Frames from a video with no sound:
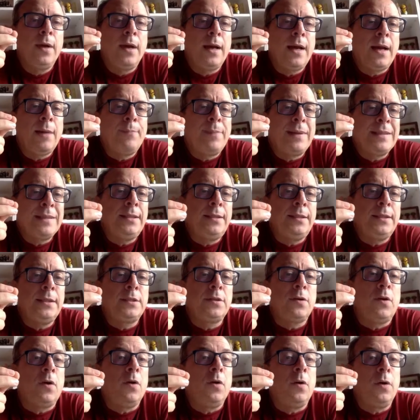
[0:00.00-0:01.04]
capacities
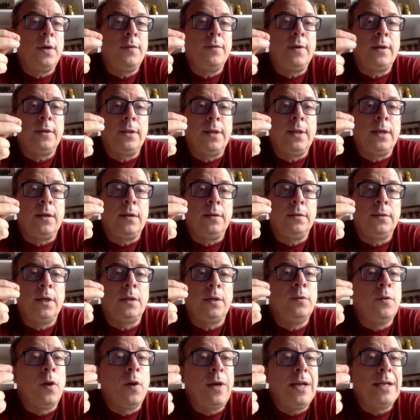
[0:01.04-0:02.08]
or even the
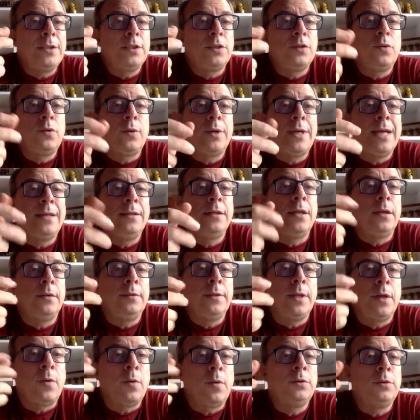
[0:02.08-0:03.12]
knowledge to create
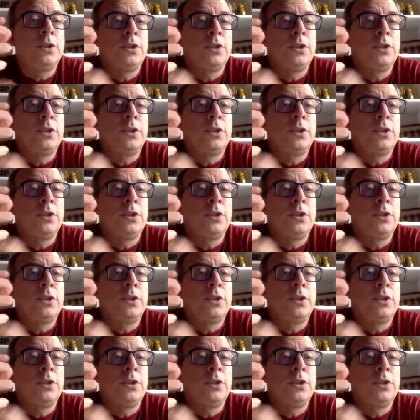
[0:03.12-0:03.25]
their own